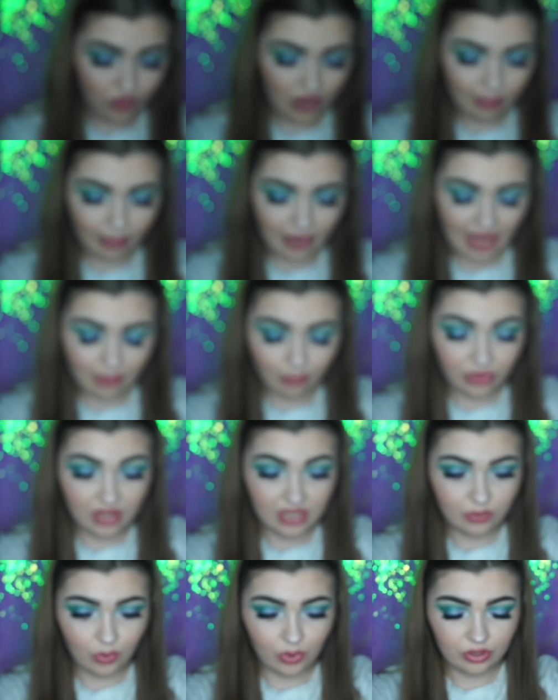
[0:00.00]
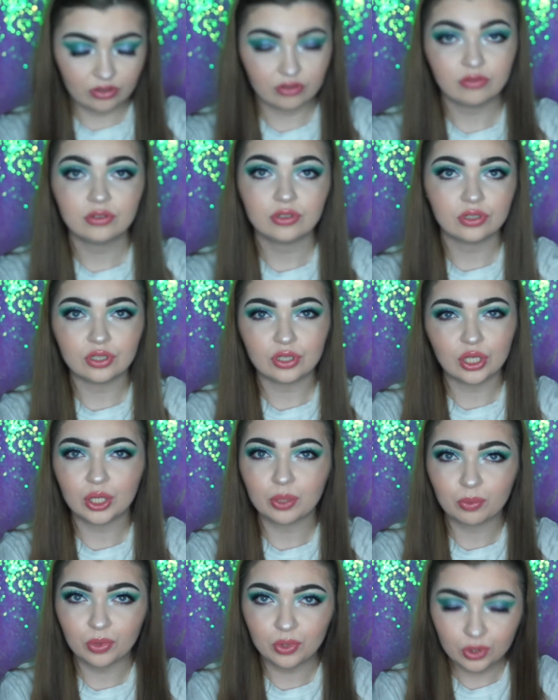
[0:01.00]
really played with this one too
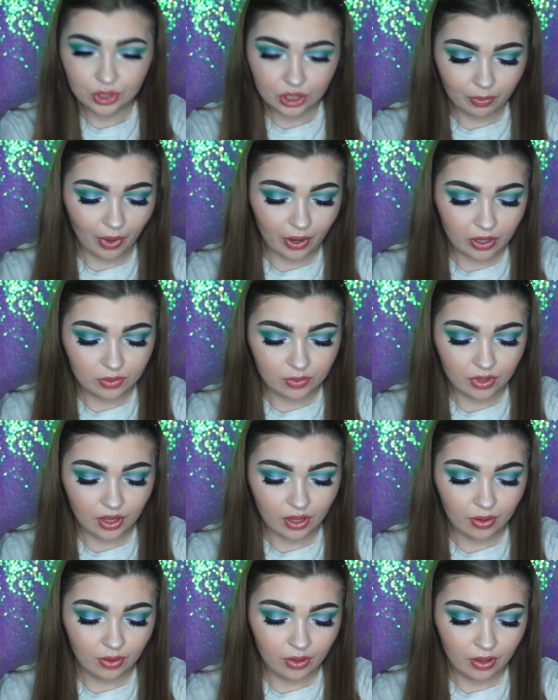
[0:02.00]
much to be honest with you.